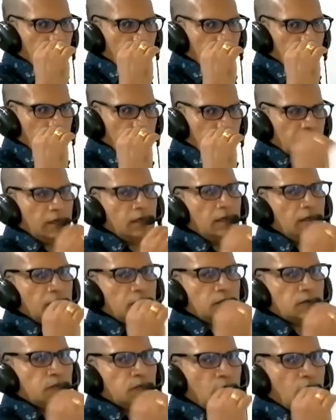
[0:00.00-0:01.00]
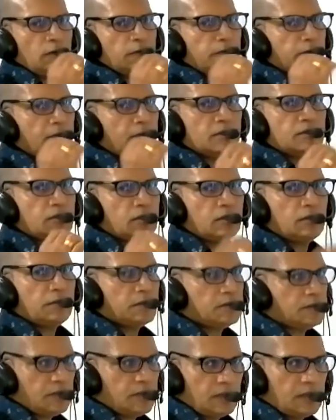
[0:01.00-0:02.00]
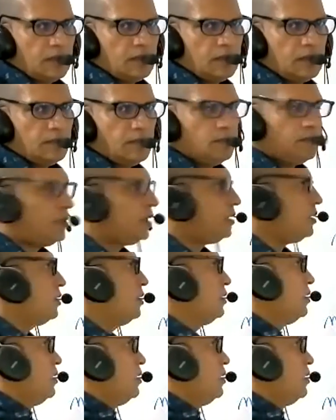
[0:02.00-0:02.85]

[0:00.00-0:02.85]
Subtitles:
very small fraction of a second. But